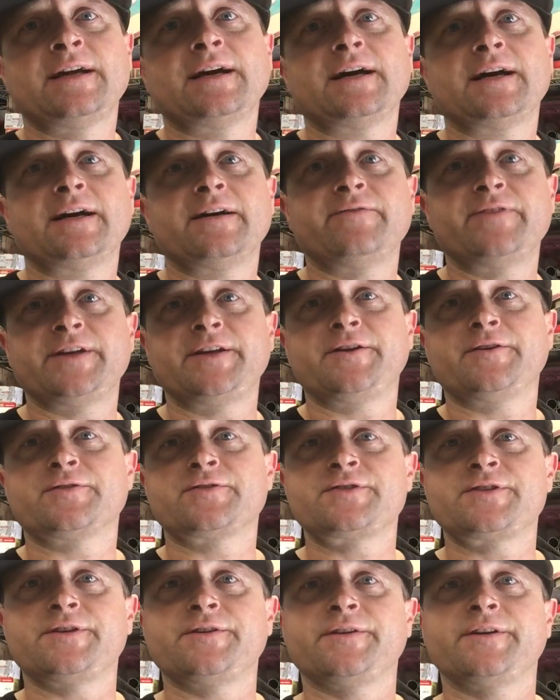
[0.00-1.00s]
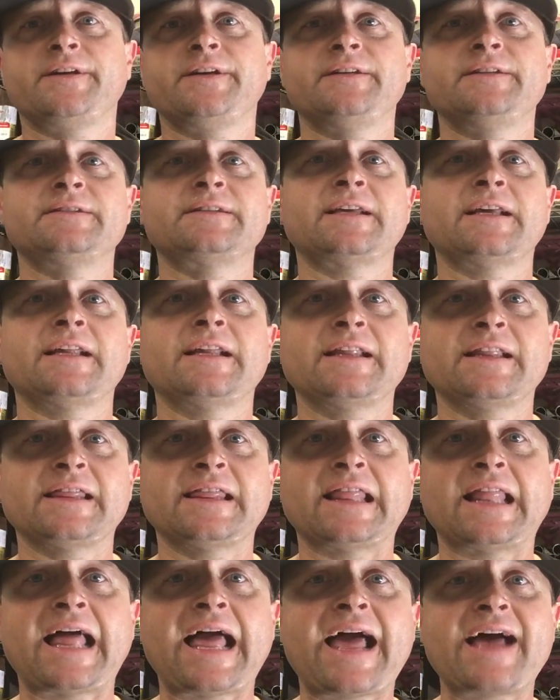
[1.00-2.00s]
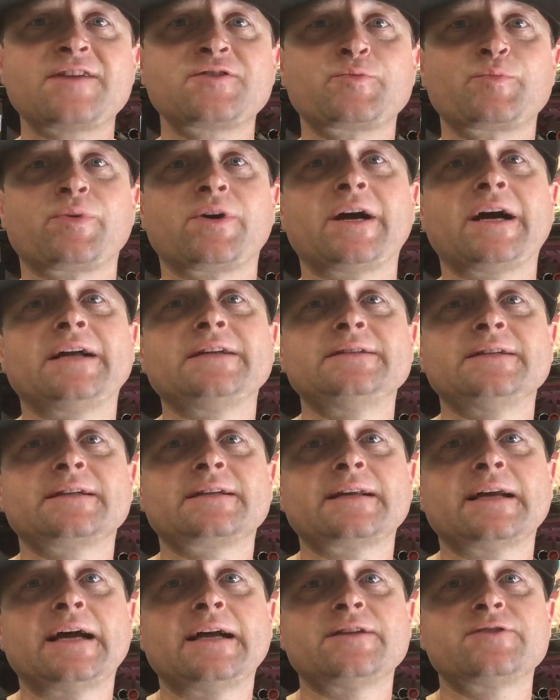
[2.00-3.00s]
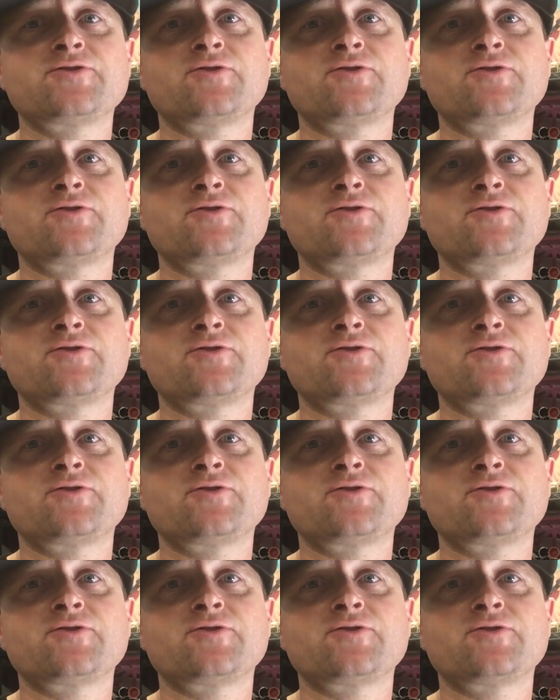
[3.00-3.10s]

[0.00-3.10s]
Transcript: a video series last project on,